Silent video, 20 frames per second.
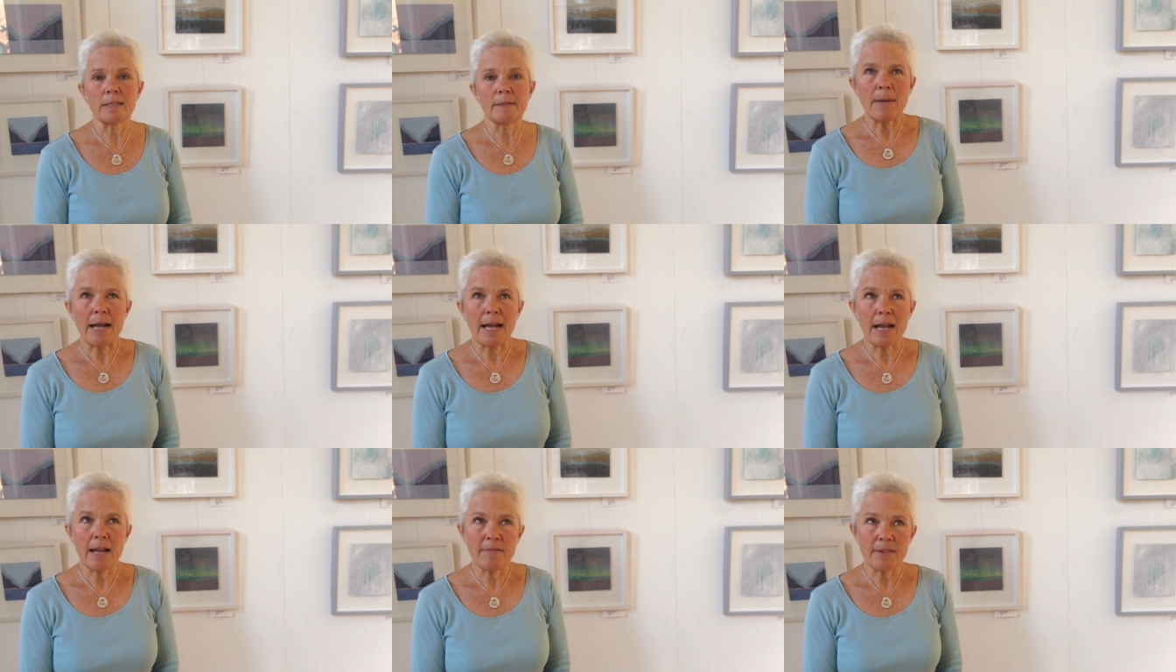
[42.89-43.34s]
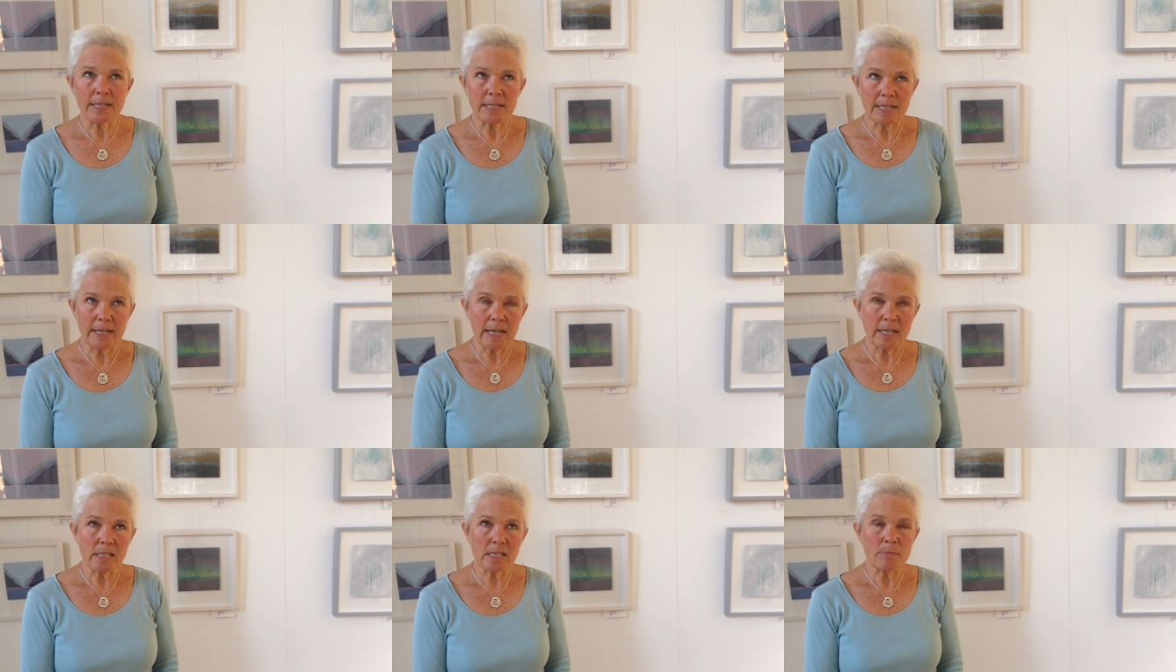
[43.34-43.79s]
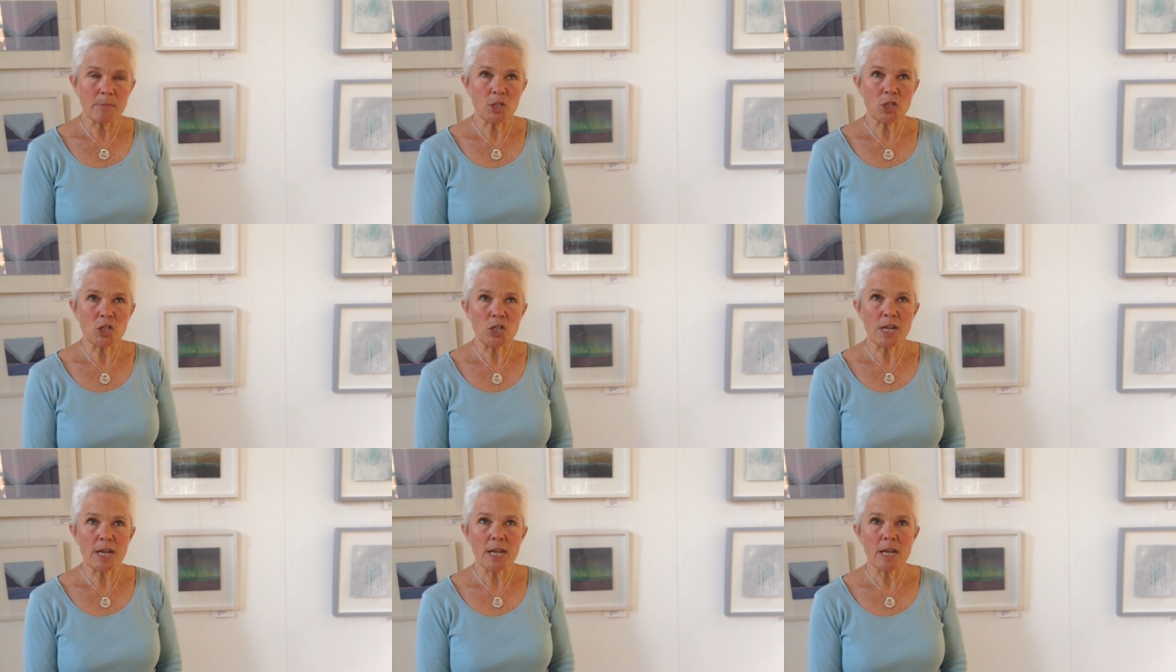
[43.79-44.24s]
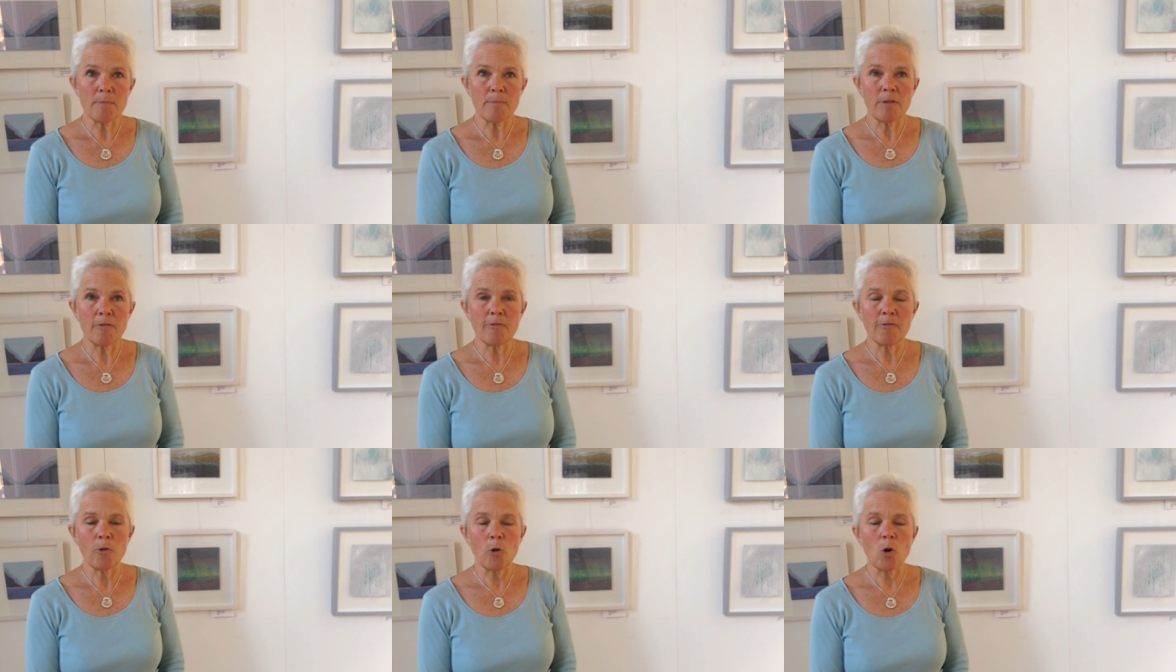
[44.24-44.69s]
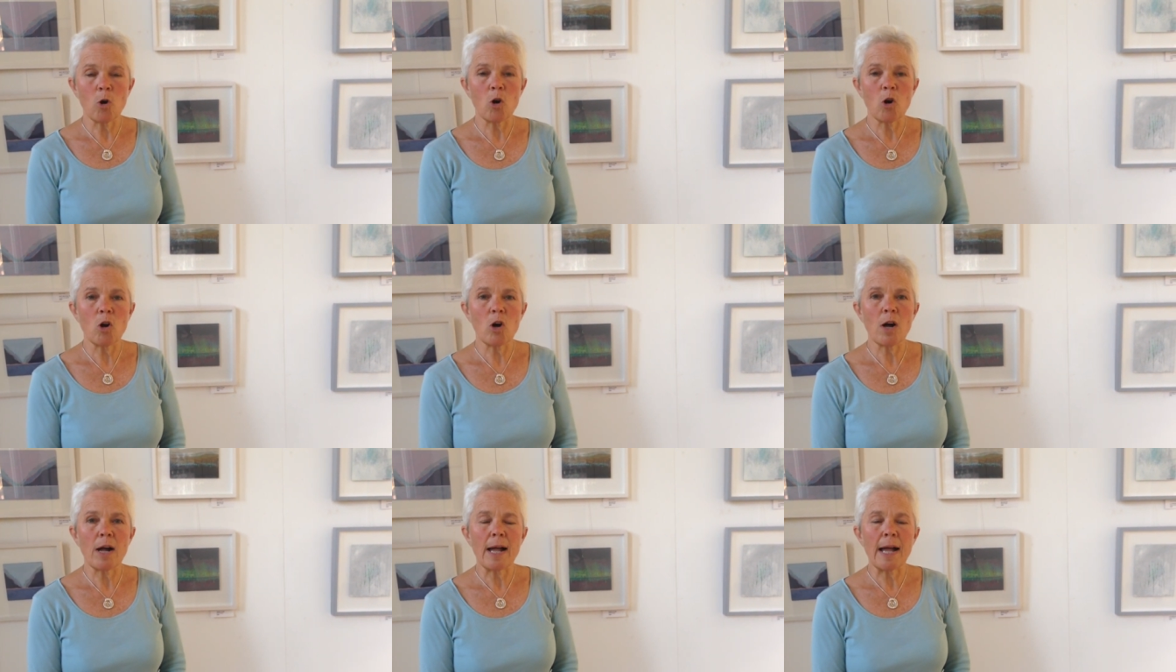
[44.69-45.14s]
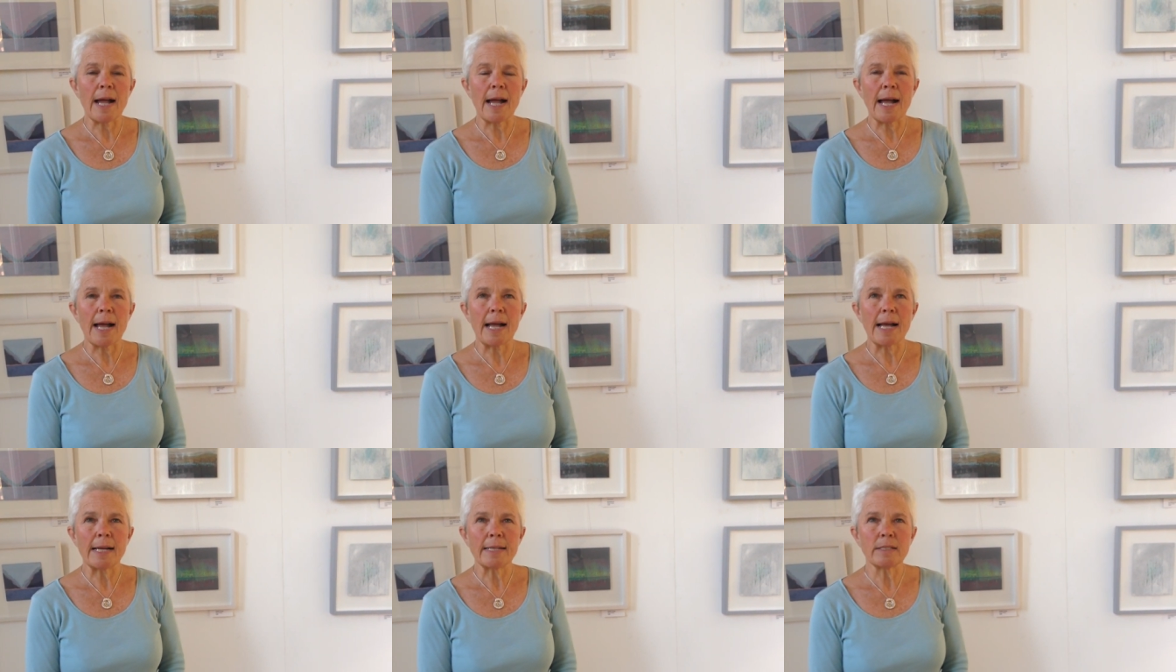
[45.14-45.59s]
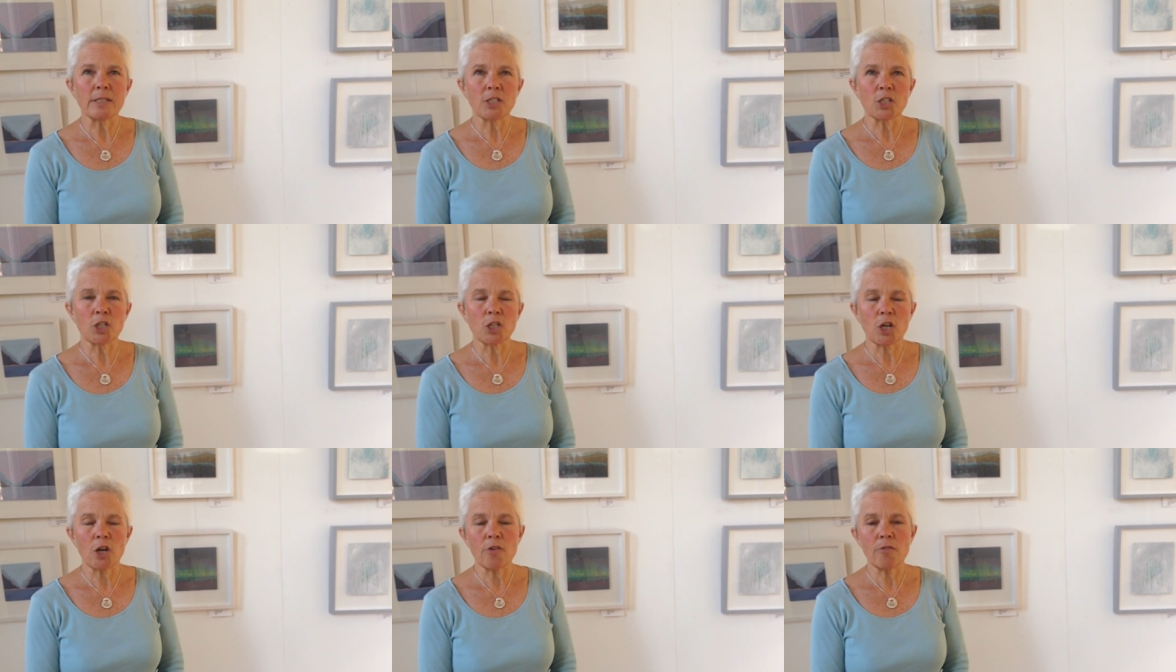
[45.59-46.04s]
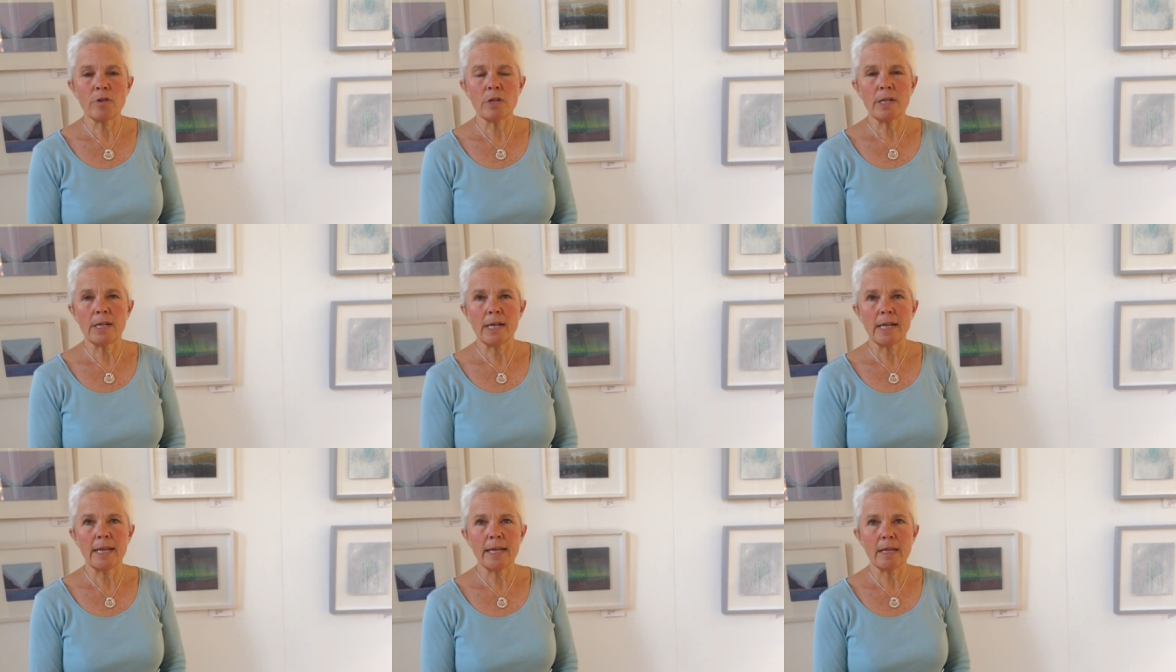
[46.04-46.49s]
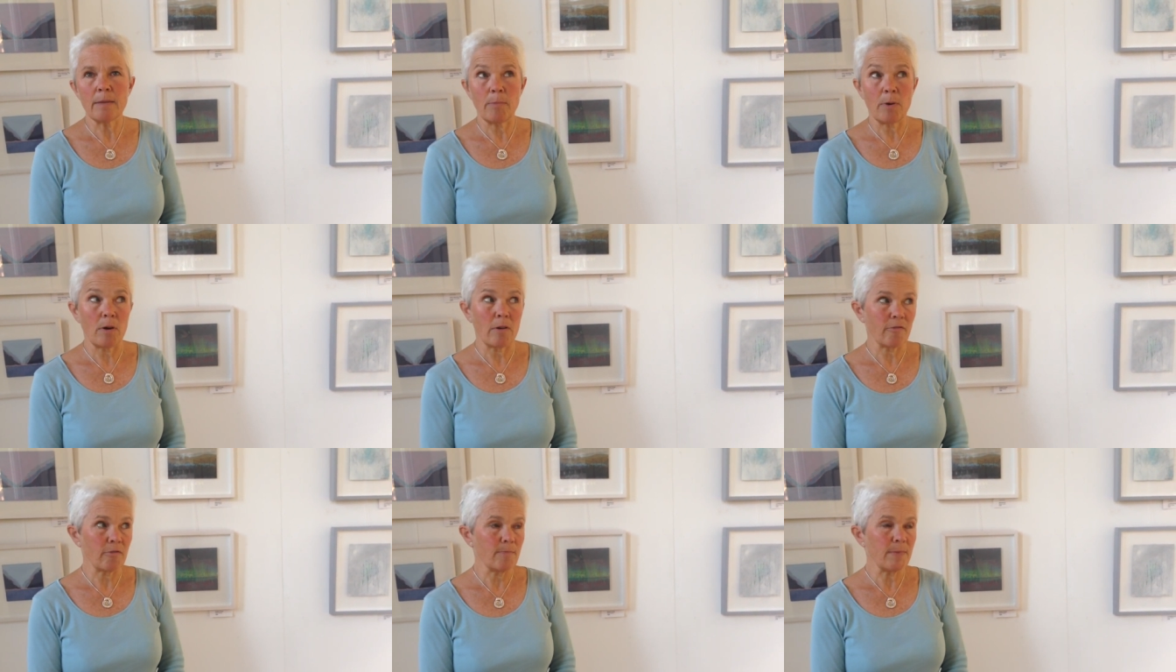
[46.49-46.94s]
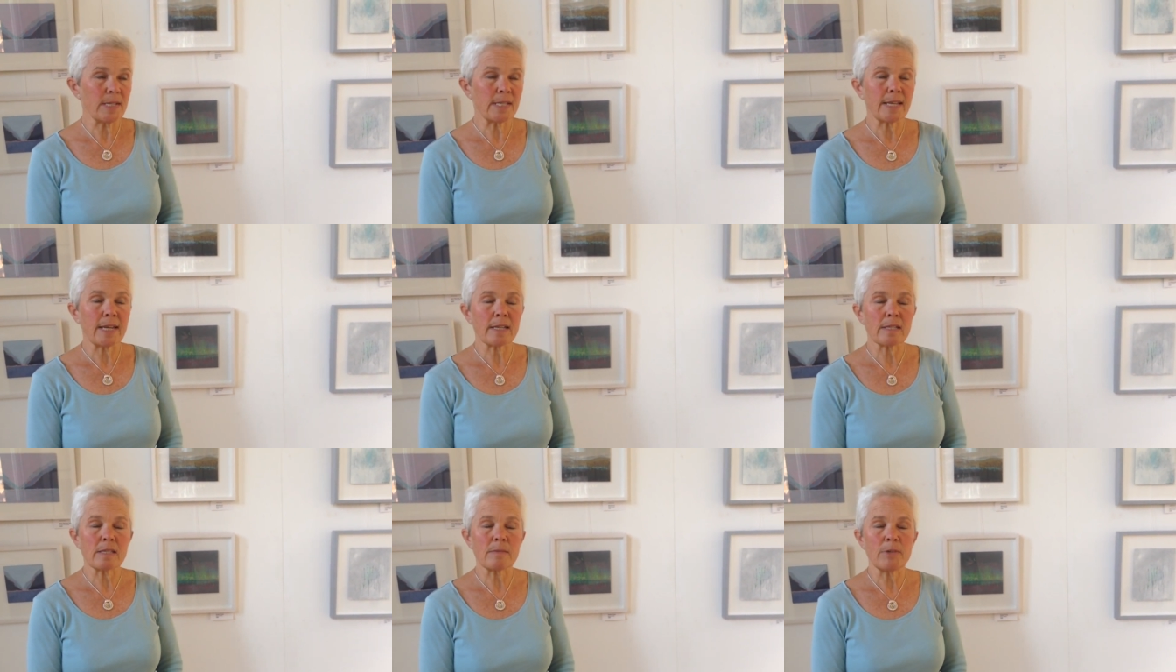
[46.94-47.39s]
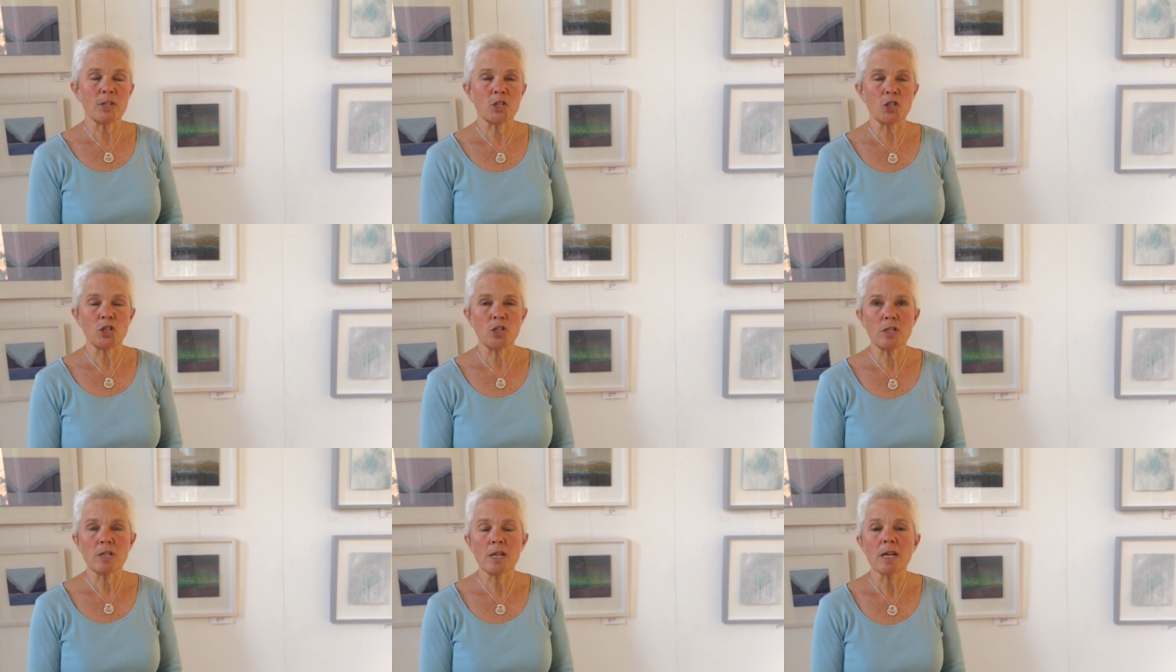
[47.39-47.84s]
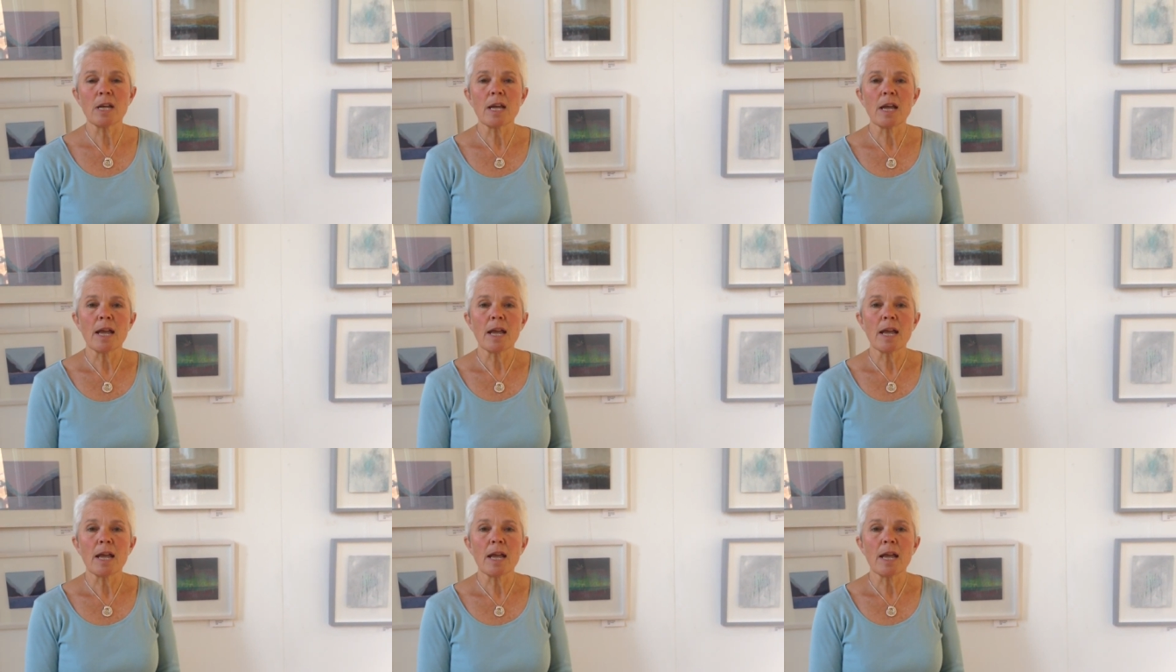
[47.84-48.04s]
I have had an exhibition here before, and currently, apart from this exhibition,